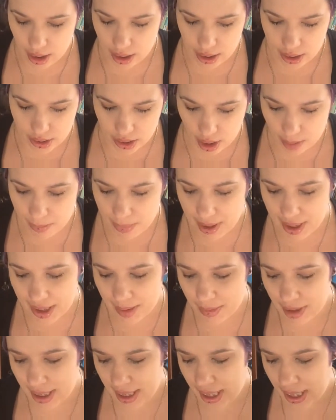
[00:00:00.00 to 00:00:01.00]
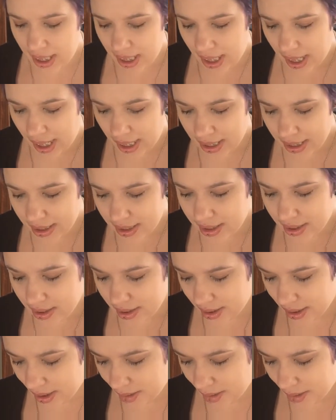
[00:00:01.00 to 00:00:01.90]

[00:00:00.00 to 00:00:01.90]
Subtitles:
the top part of my hair, and it's